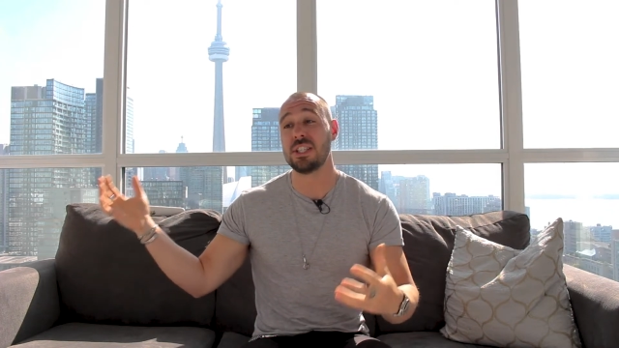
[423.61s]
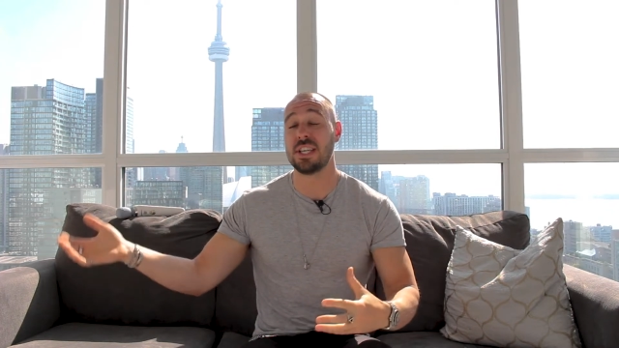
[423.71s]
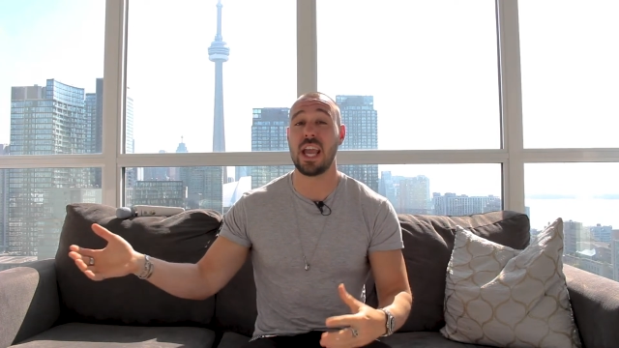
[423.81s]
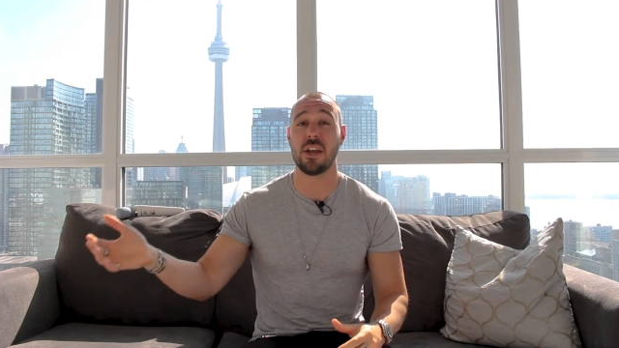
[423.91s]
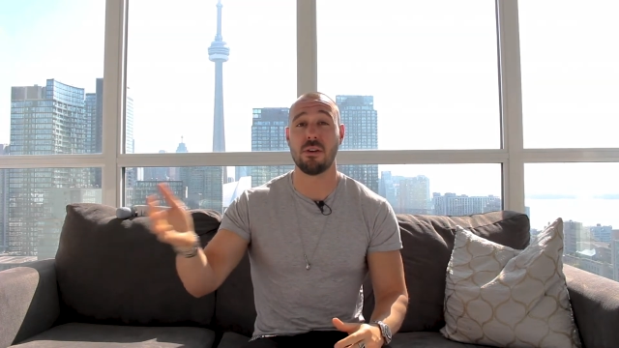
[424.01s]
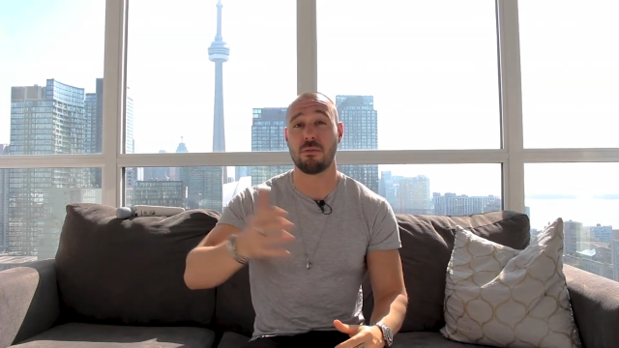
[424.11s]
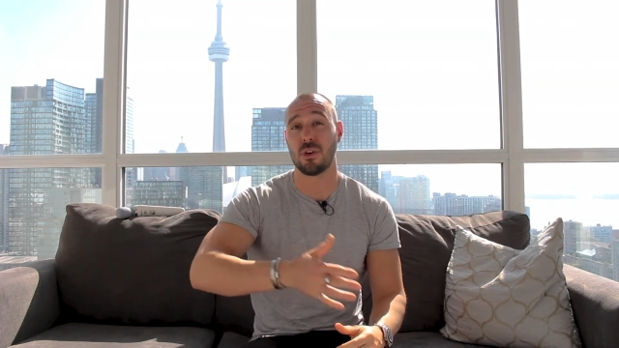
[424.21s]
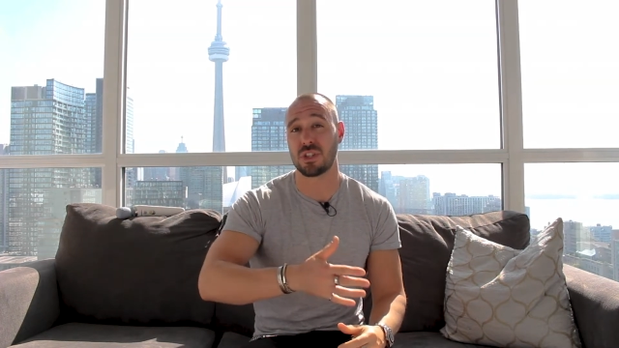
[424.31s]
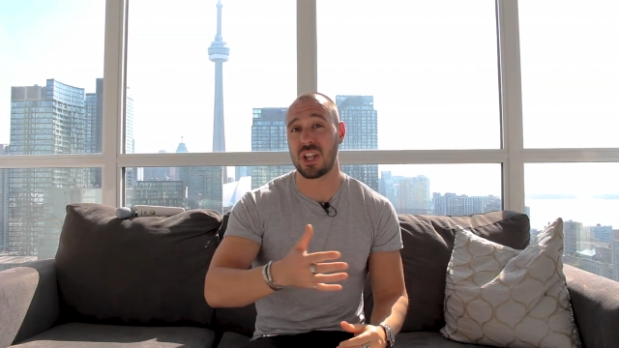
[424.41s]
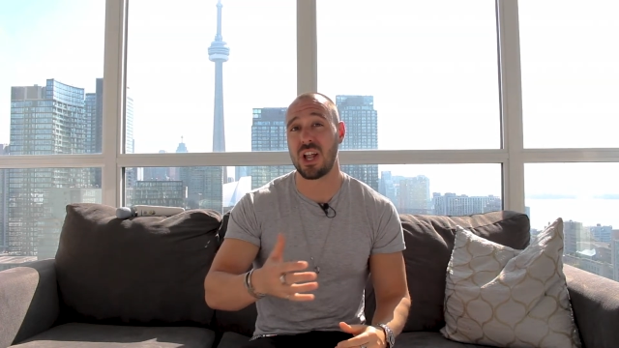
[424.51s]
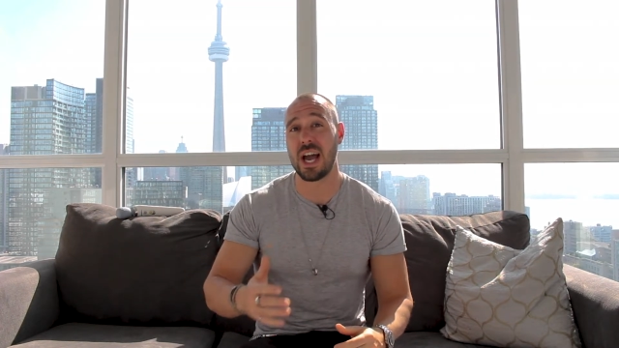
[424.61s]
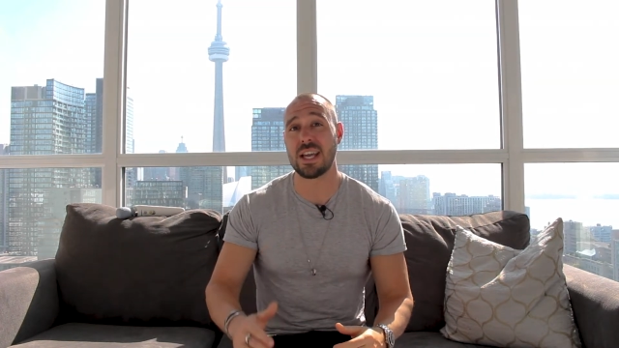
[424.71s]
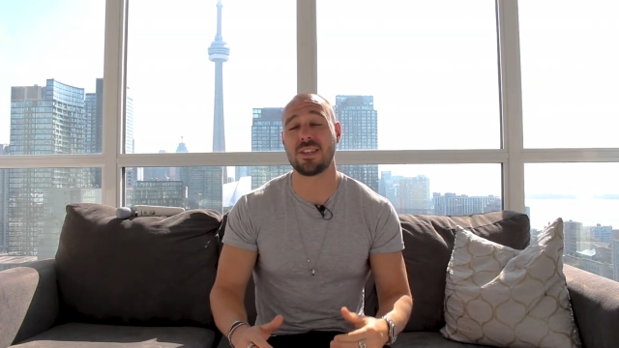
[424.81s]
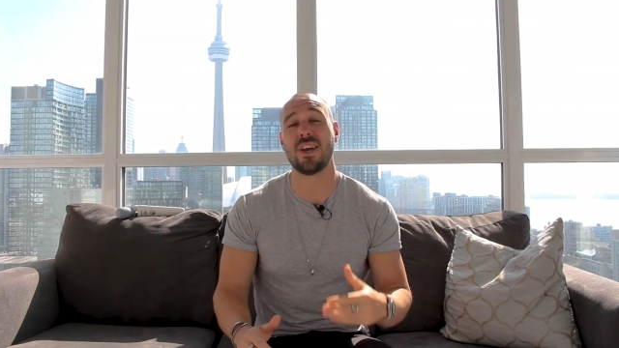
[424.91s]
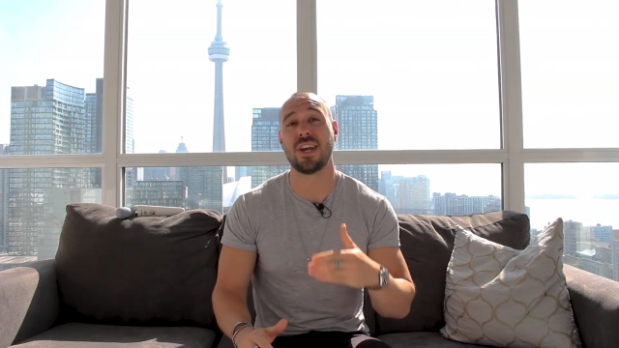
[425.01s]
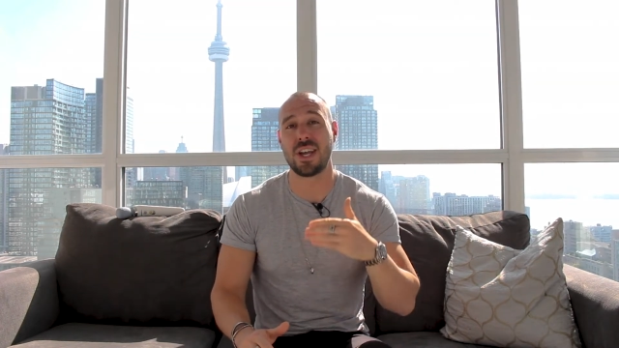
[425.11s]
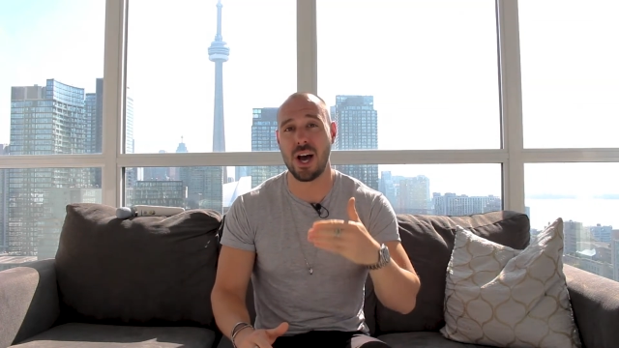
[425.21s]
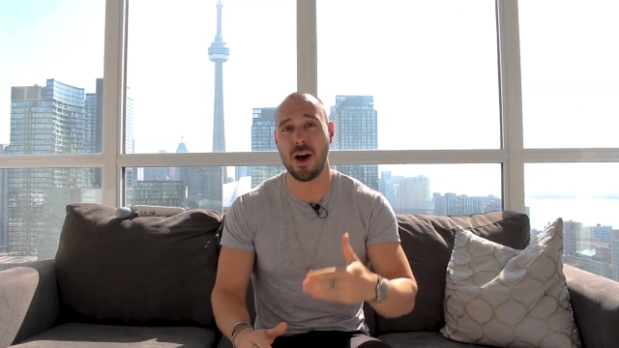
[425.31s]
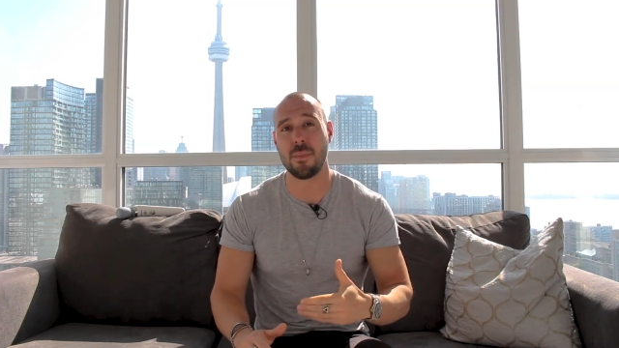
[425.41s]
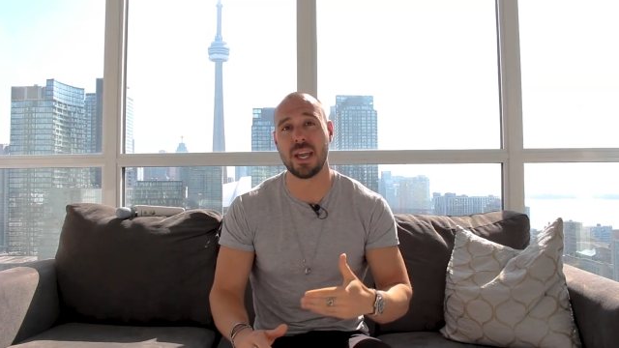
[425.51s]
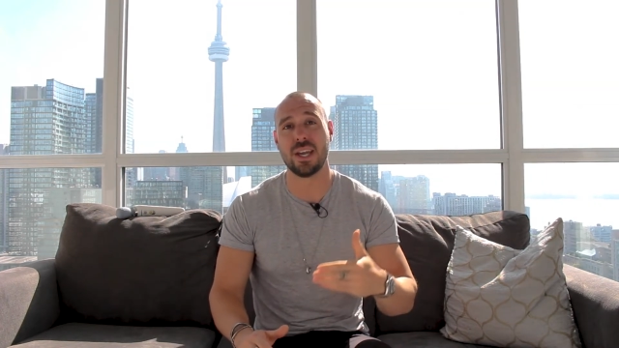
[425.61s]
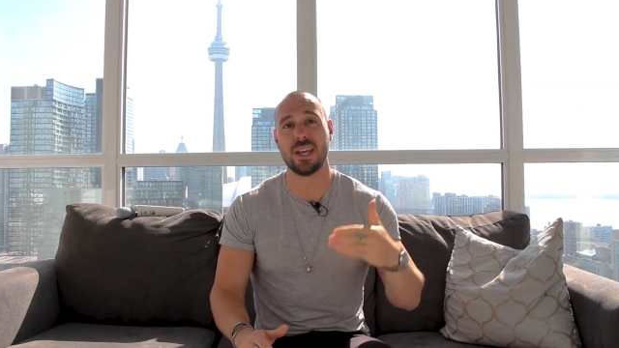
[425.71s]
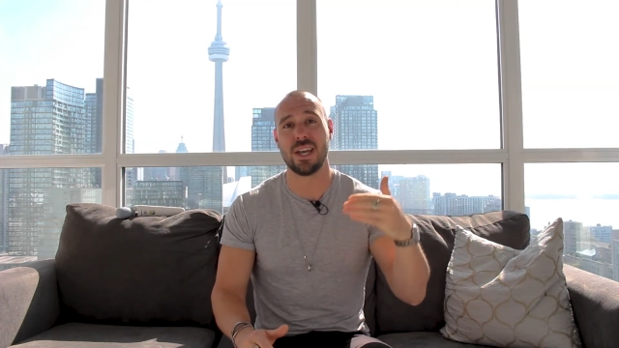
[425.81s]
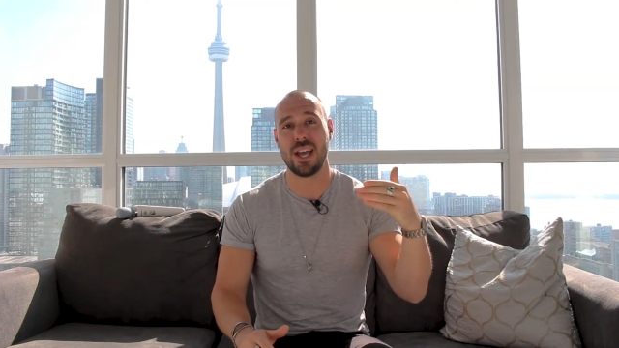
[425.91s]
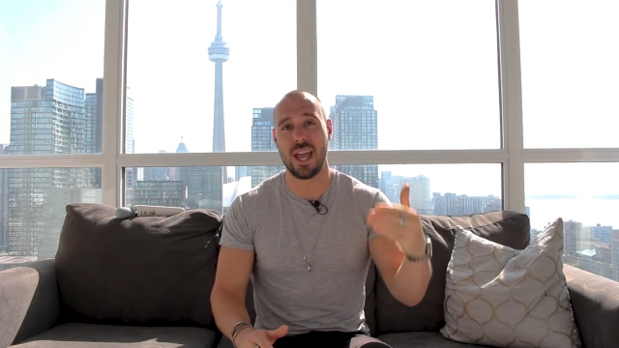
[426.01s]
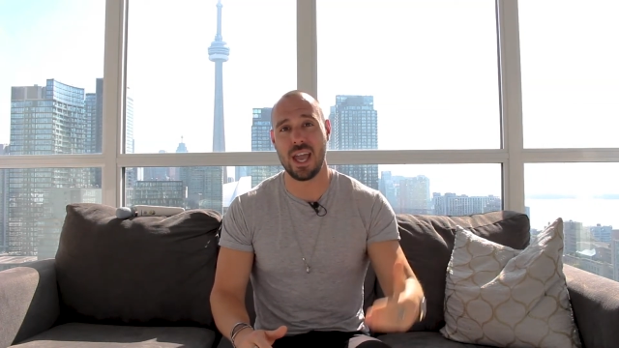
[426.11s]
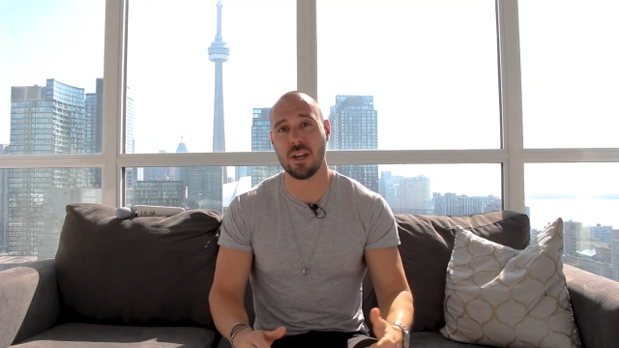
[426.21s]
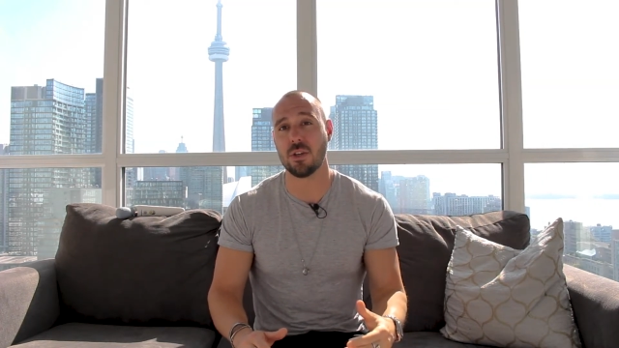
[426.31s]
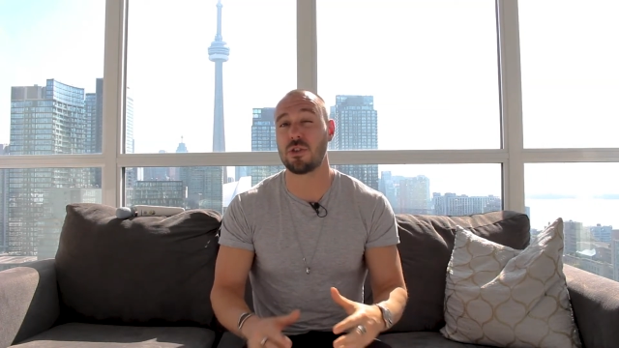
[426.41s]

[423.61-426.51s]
to get your first client coming in.